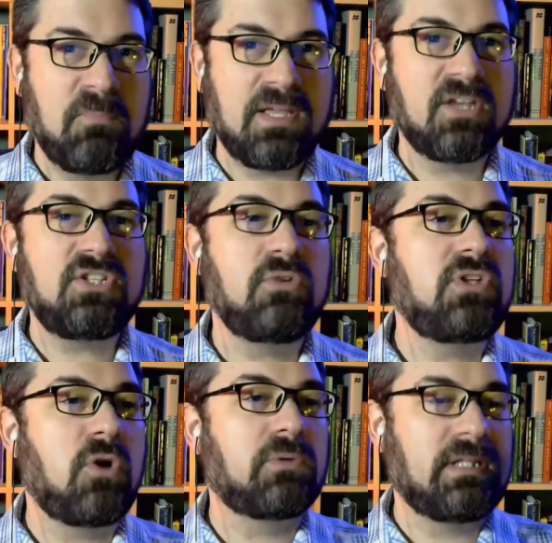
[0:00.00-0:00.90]
because you
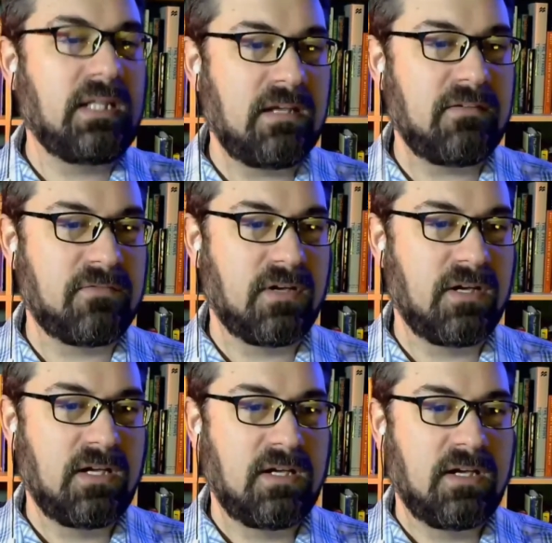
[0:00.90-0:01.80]
don't live
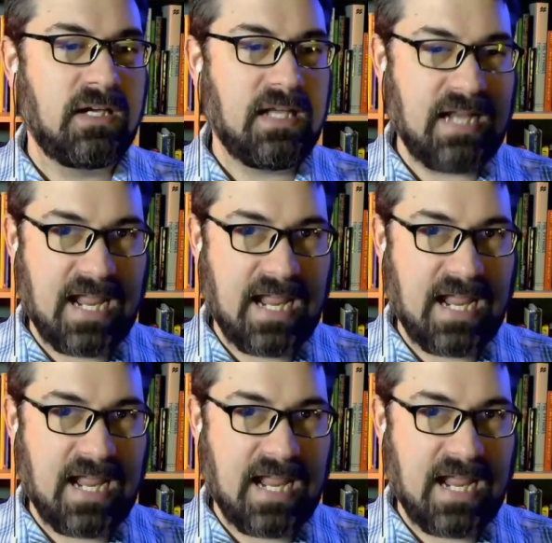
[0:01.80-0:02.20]
an